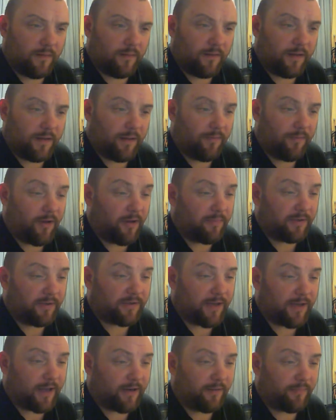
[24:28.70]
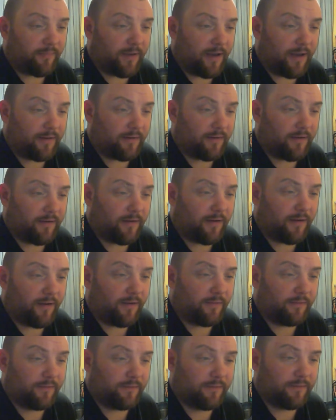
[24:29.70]
Yeah, it might be shadow banned. I don't
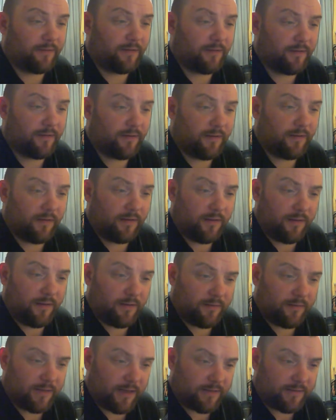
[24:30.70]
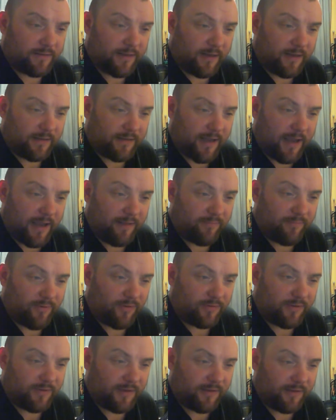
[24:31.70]
know. Zed said Kate
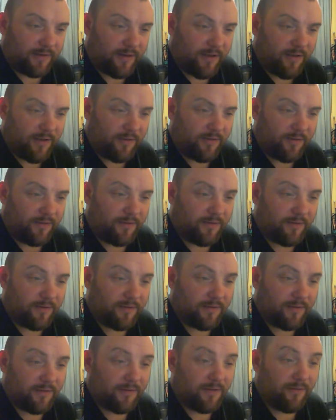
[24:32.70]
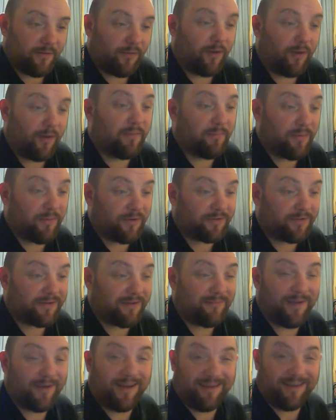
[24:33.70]
Bush didn't know what
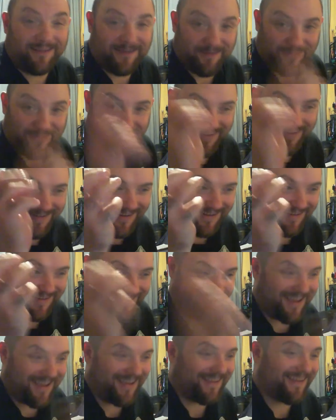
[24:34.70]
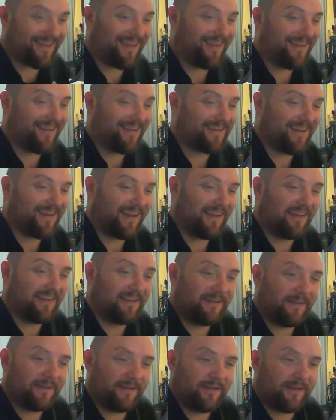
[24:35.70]
babushka meant, apparently. There you go. That's it.
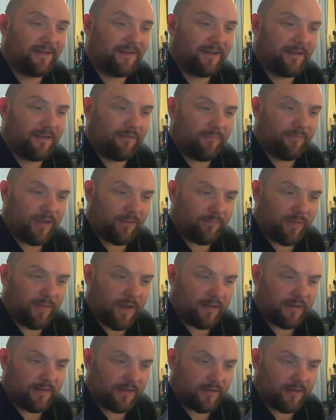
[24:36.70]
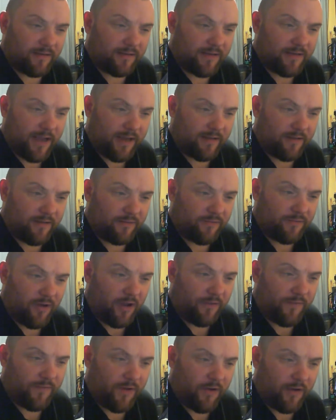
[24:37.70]
Big Petter, just taking the
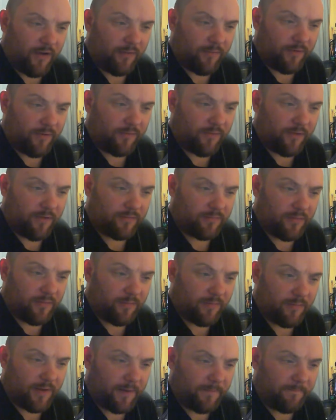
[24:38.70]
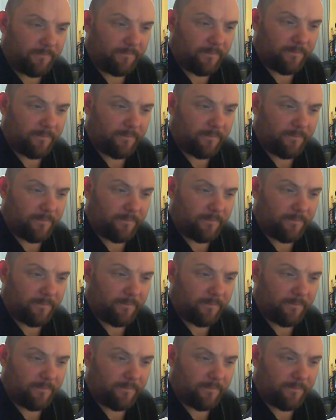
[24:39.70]
dry fire out my crossbow, mate.